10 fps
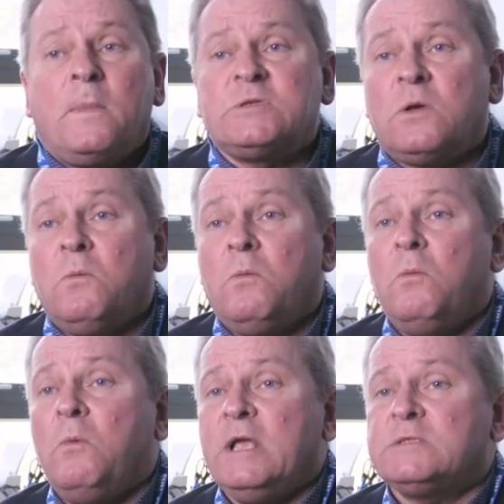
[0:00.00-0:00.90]
So
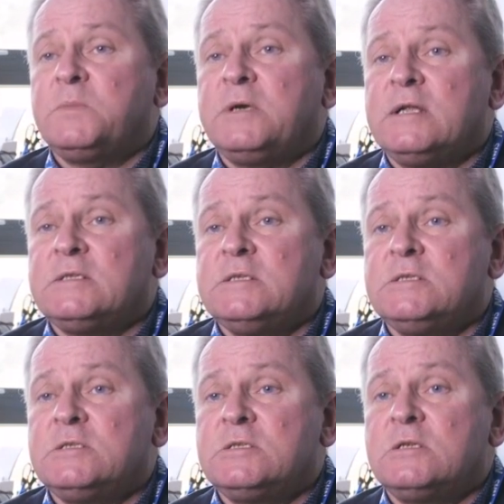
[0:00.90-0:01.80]
we as a
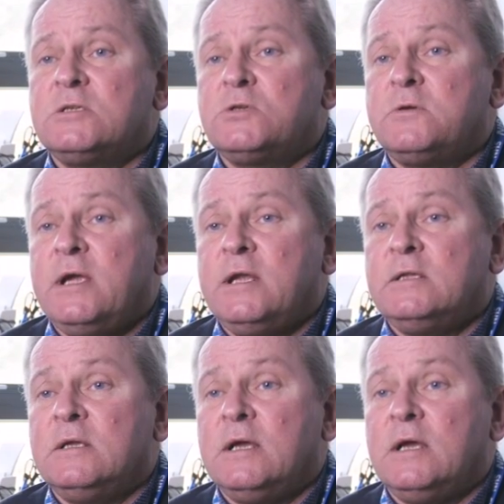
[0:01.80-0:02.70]
practice
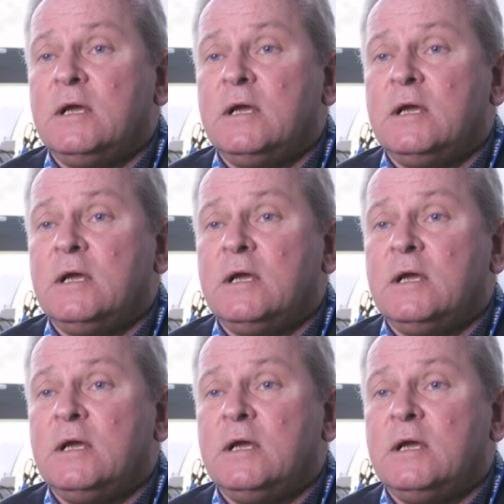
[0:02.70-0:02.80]
train